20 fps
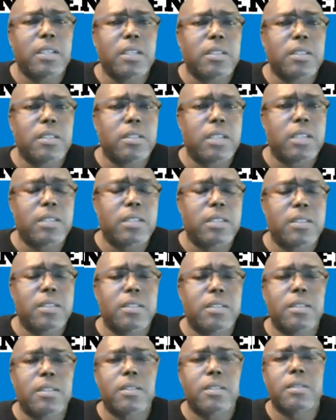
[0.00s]
justice
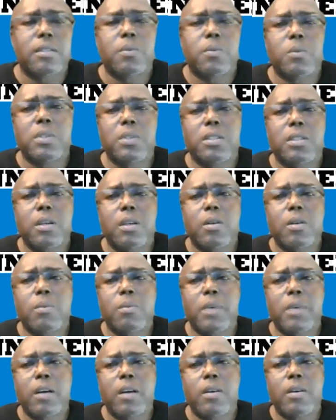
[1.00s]
system. We talk
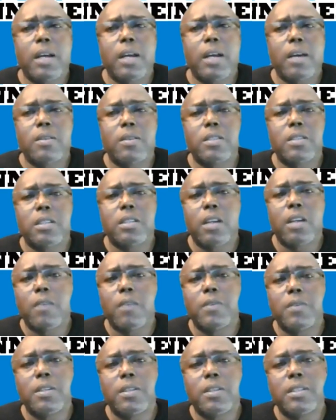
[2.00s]
about how the
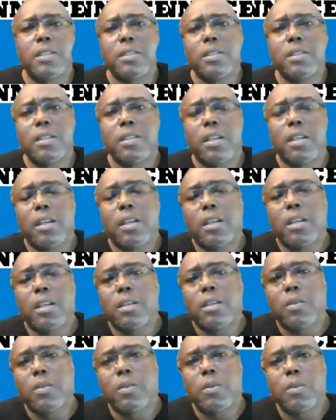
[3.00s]
governor,
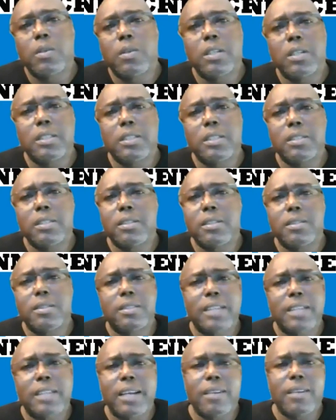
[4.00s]
you know,
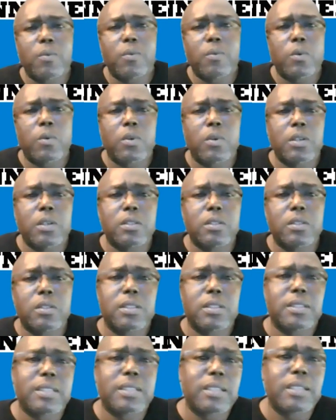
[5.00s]
signing warrants
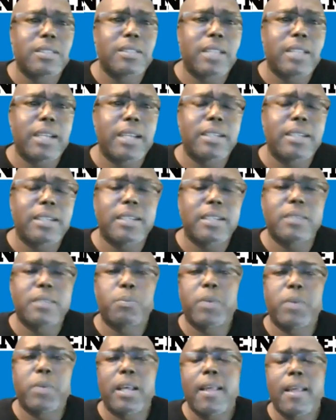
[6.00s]
and things like this,
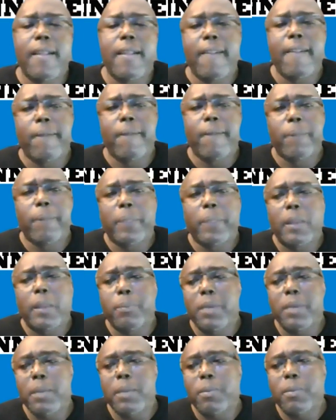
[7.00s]
but the
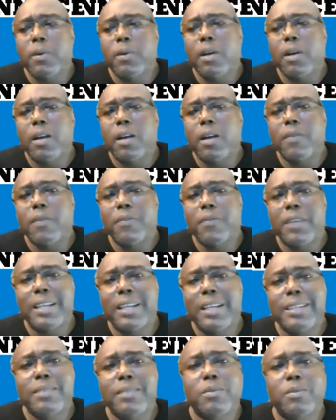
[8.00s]
people are
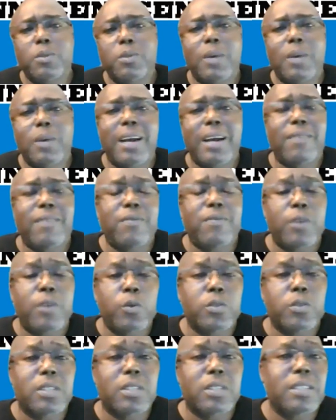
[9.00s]
failing through our
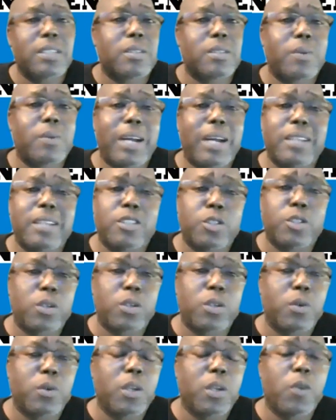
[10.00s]
votes and through our
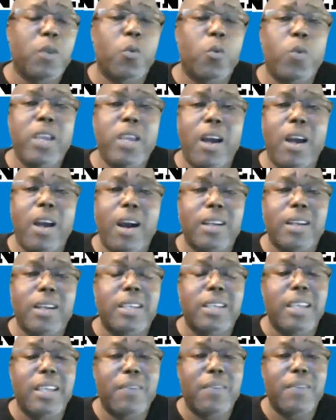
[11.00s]
jury. We are
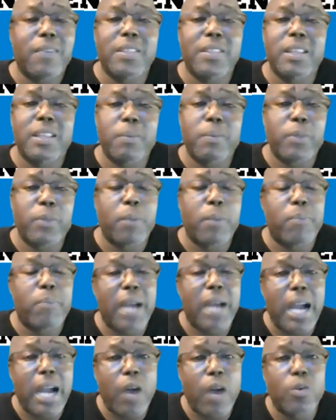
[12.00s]
giving them the
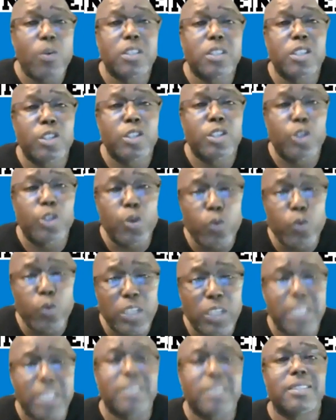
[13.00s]
power to do
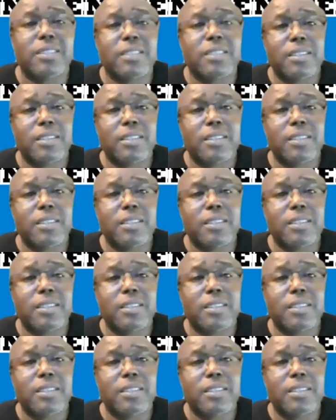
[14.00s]
this.